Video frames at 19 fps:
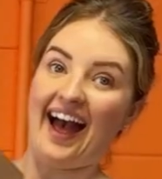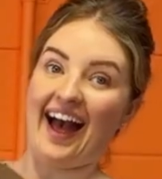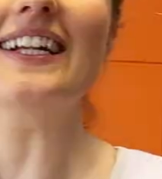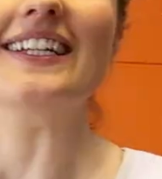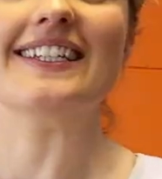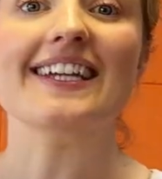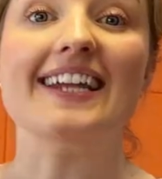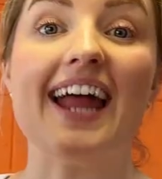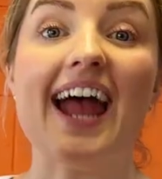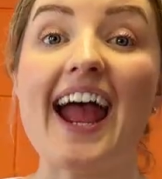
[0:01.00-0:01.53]

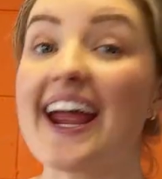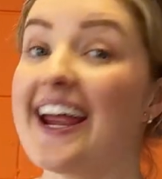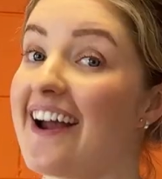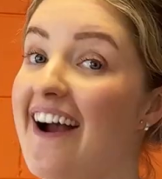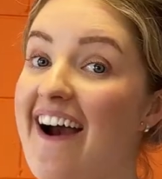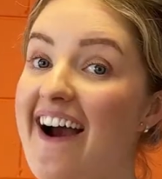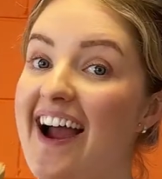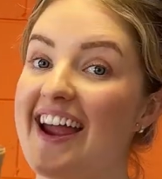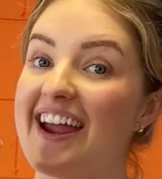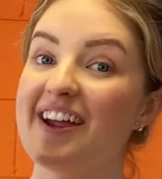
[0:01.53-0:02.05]
Today
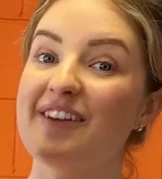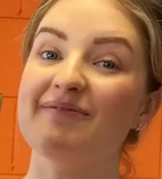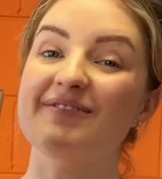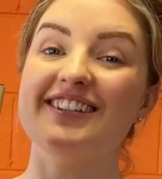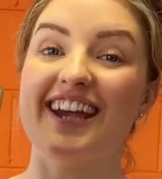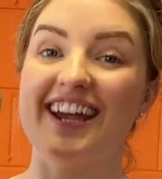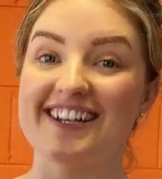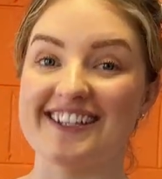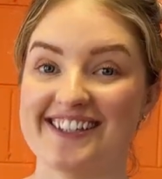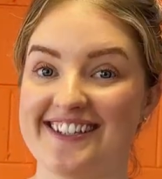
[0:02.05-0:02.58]
I am
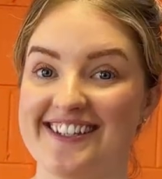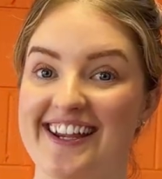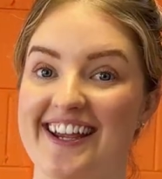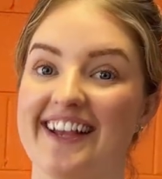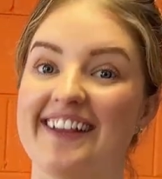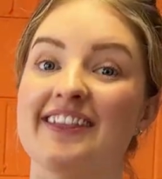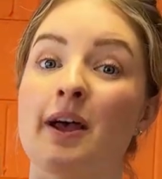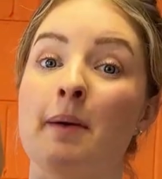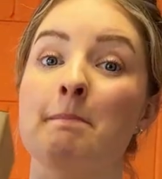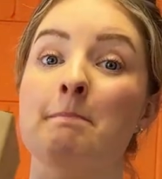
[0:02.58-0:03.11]

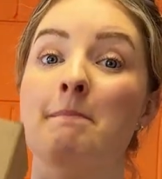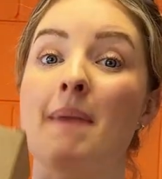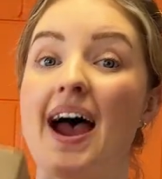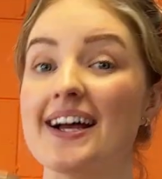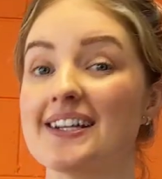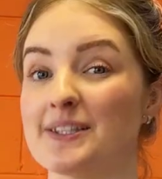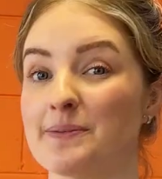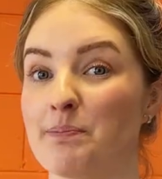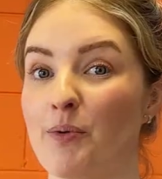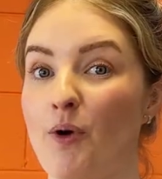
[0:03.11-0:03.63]
testing the
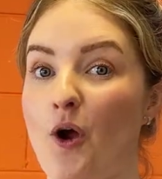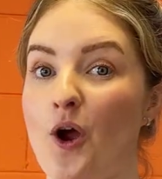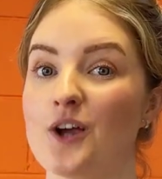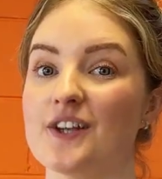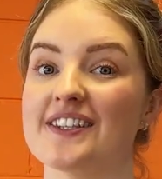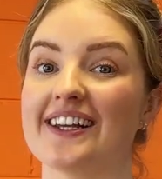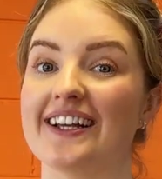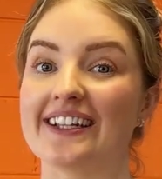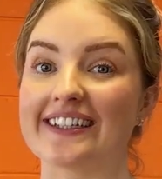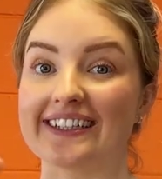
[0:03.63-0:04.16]

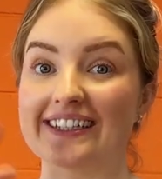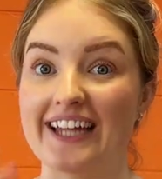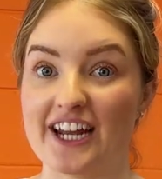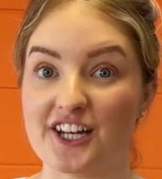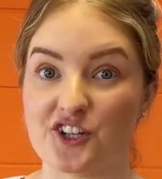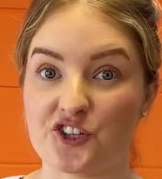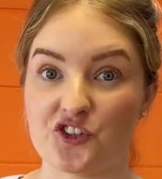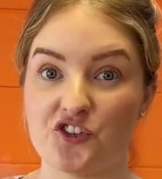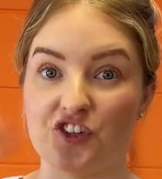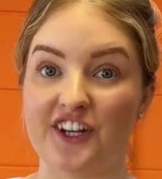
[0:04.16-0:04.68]
MasBros
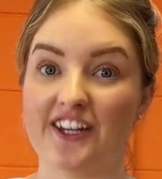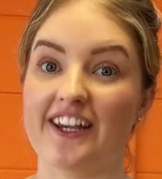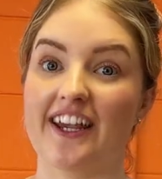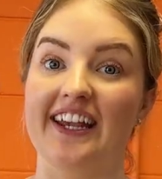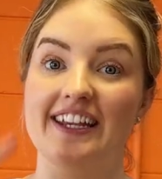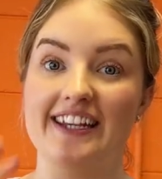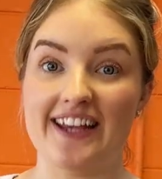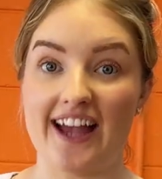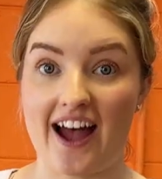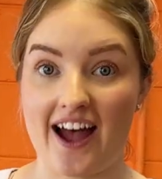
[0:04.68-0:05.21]
electric
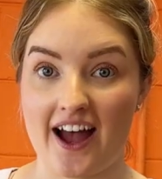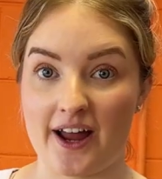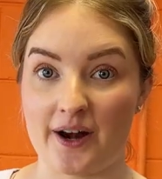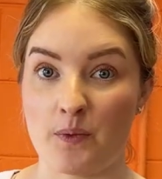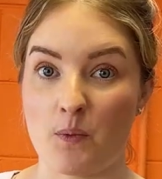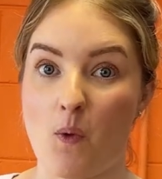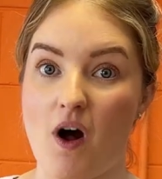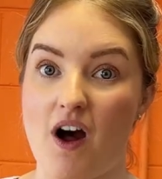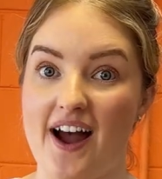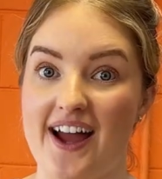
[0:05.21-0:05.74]

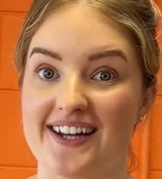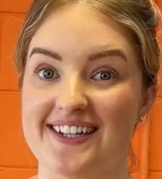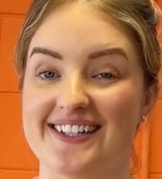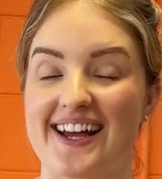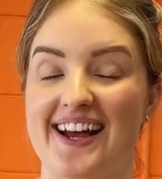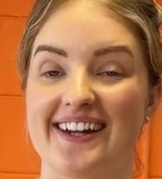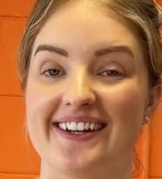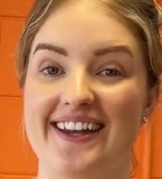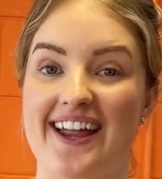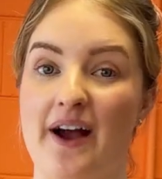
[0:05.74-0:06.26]
yarn
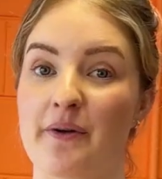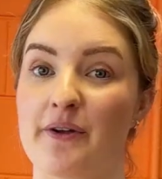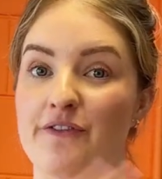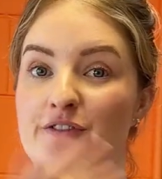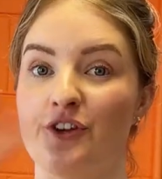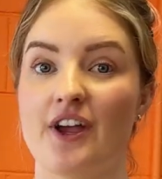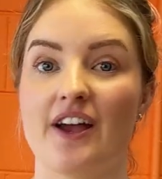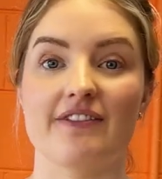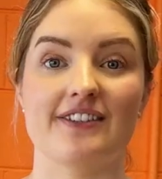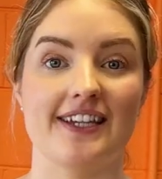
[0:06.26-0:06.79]
winder. Now, if
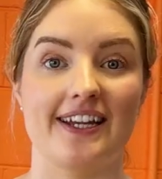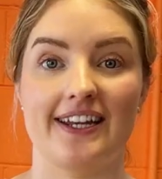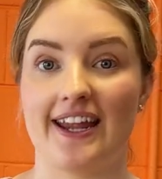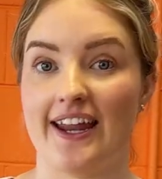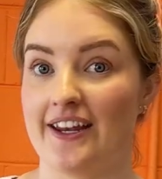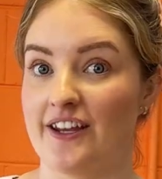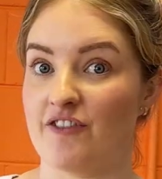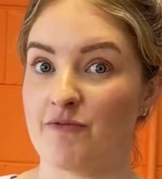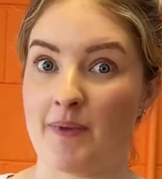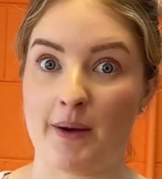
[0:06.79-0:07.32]
you have seen
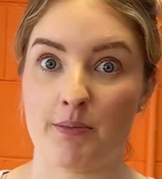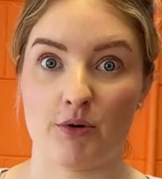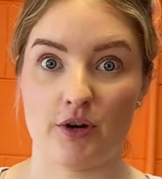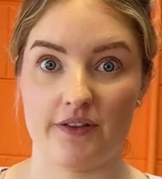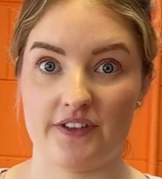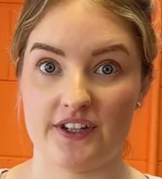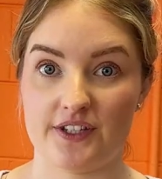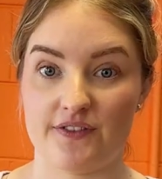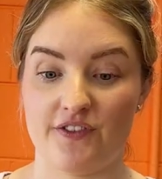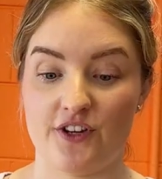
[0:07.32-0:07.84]
any of my
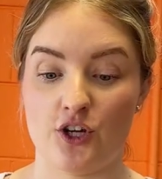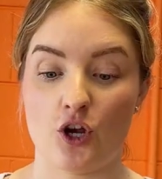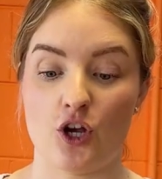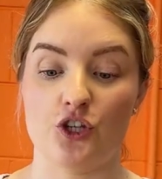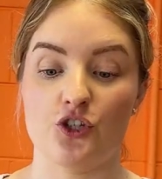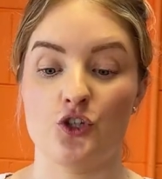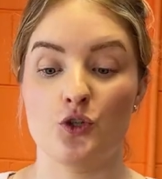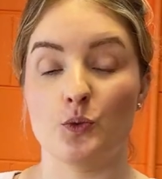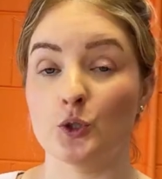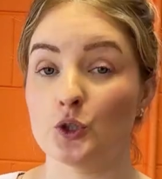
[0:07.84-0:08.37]
previous
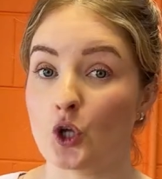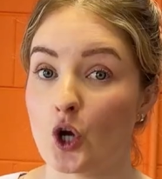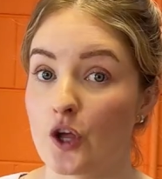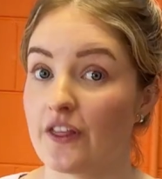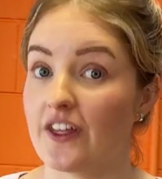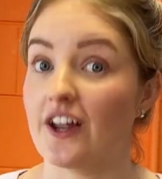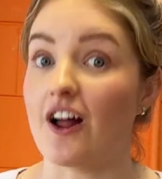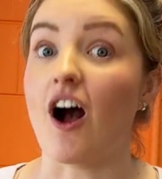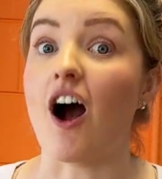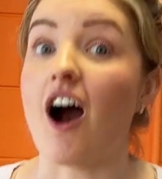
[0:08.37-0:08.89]
videos, you will know
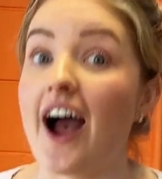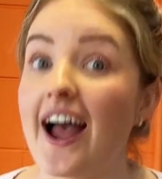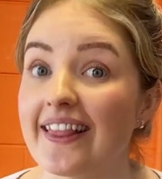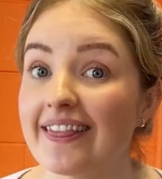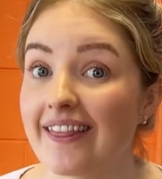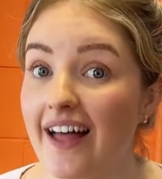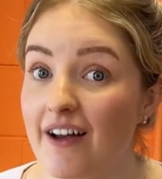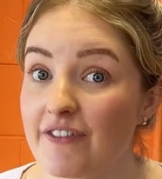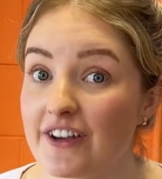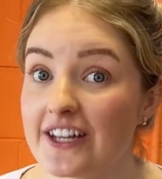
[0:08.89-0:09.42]
that I
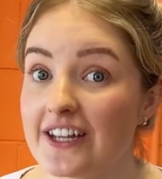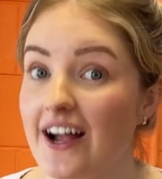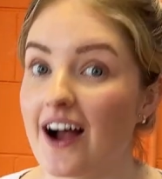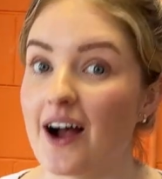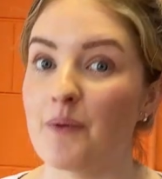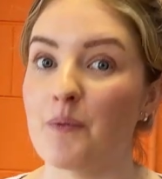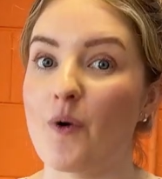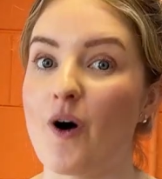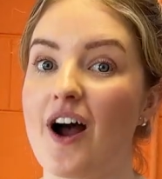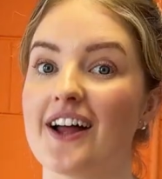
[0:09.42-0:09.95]
love a
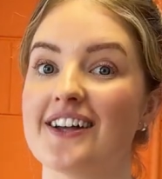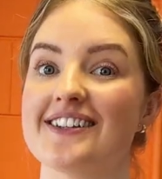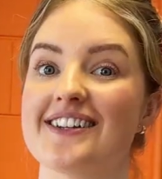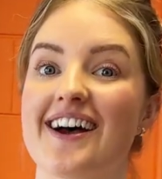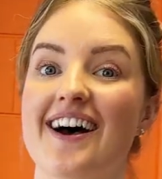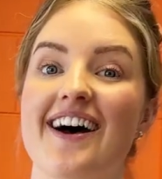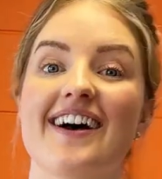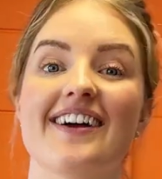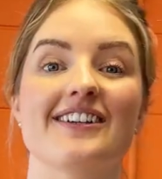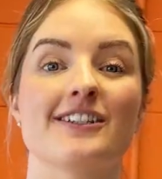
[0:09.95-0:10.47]
yarn
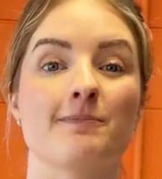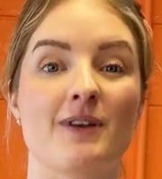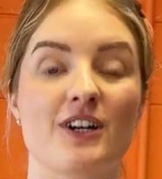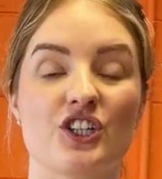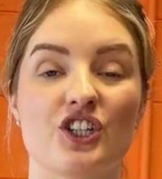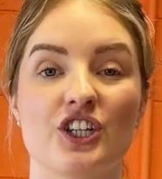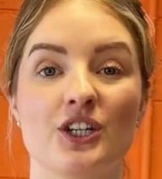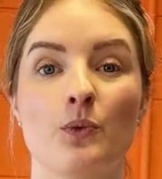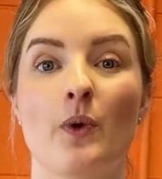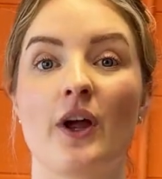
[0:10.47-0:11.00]
winder,
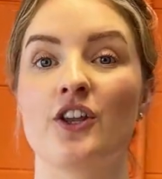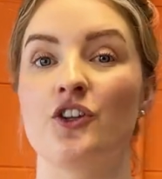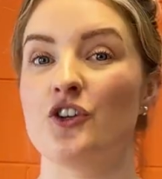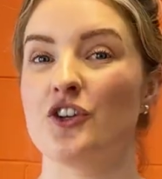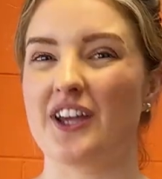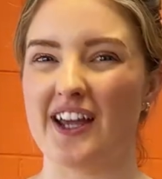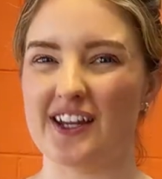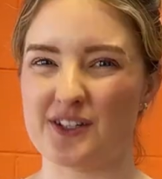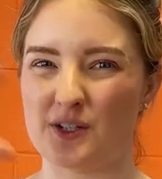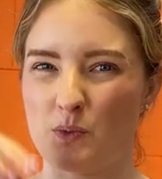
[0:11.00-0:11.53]
especially when you
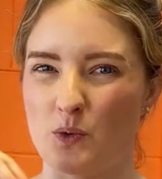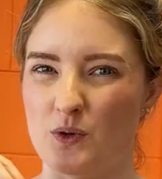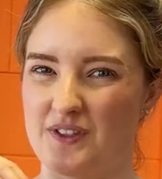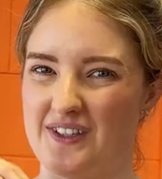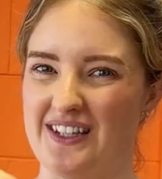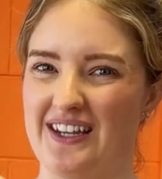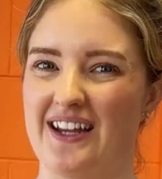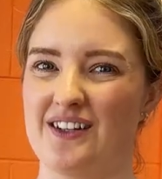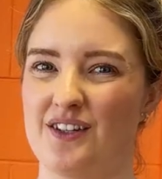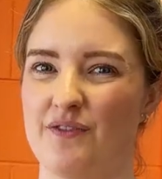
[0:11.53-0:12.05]
get towards
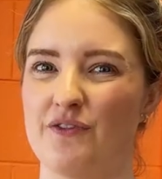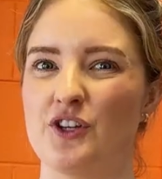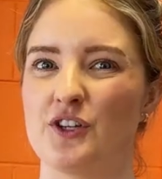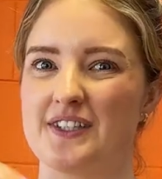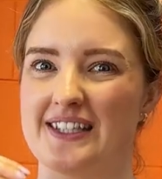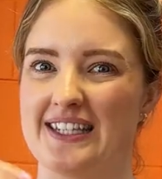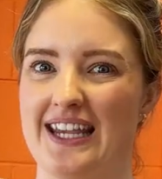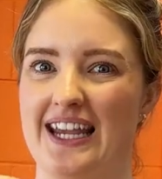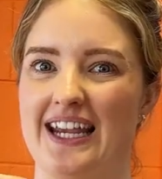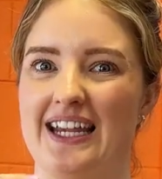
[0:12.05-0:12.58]
the end of your
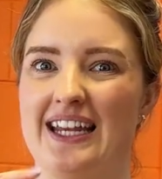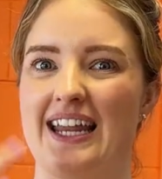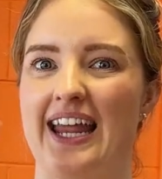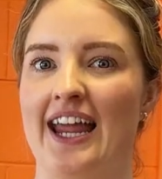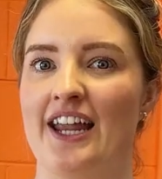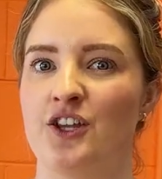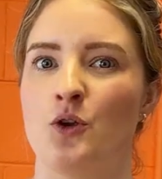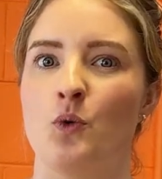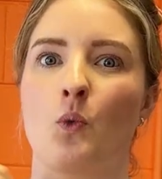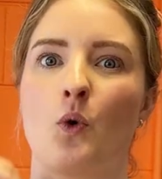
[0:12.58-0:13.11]
skein
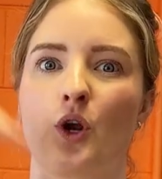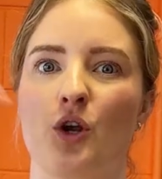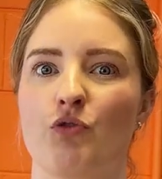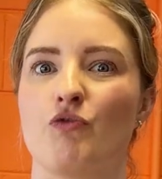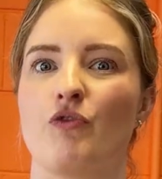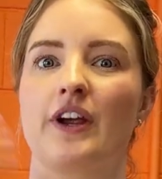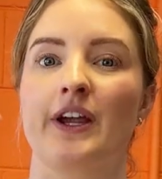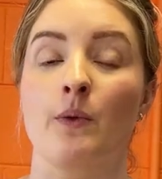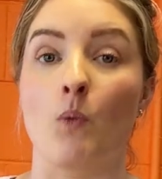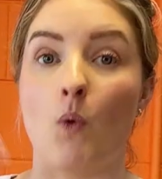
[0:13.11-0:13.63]
and you want to
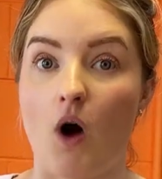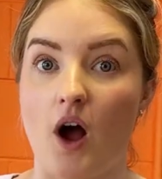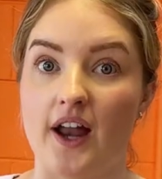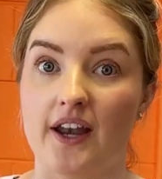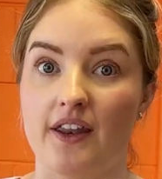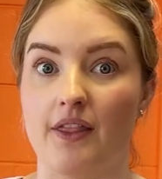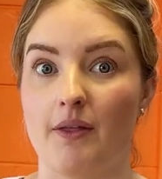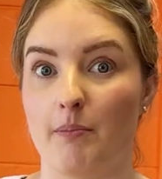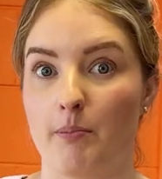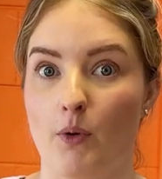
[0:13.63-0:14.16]

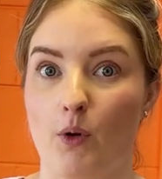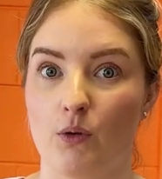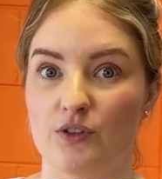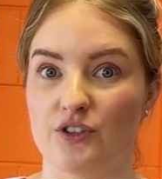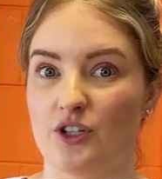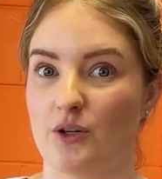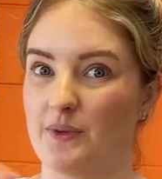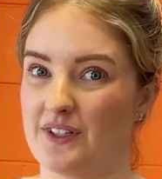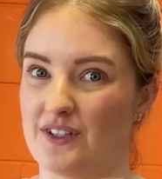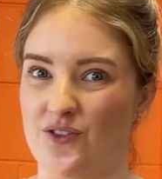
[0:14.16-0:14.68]
rewind the ball
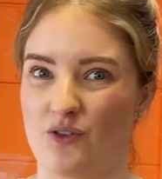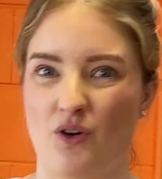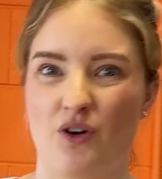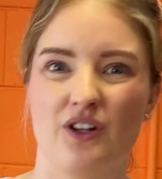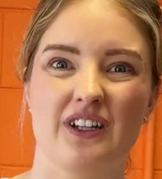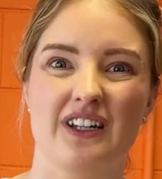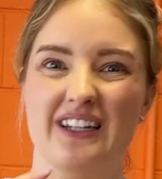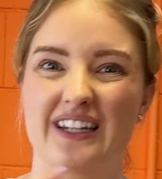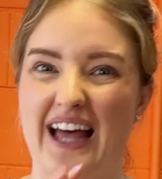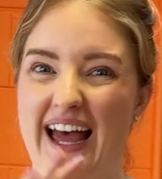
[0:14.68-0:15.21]
so it's
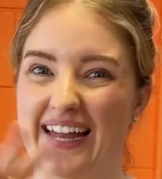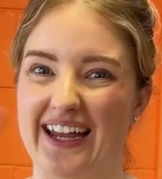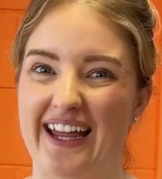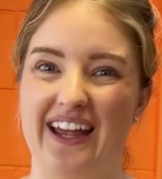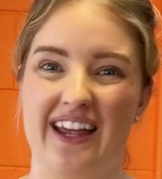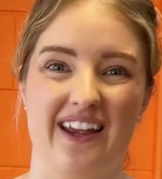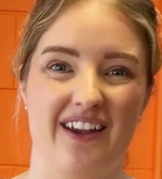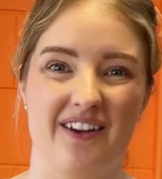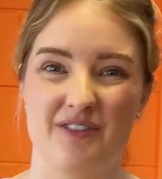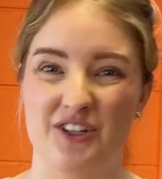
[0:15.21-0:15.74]
not like
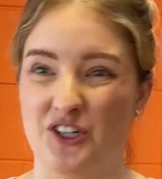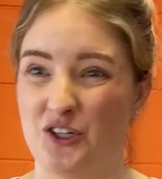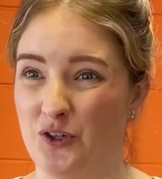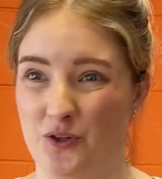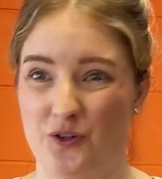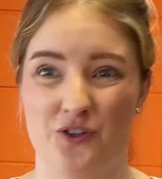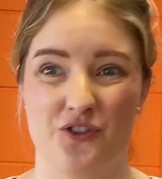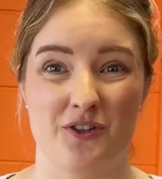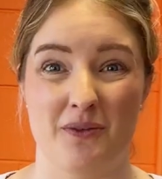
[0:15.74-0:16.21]
a huge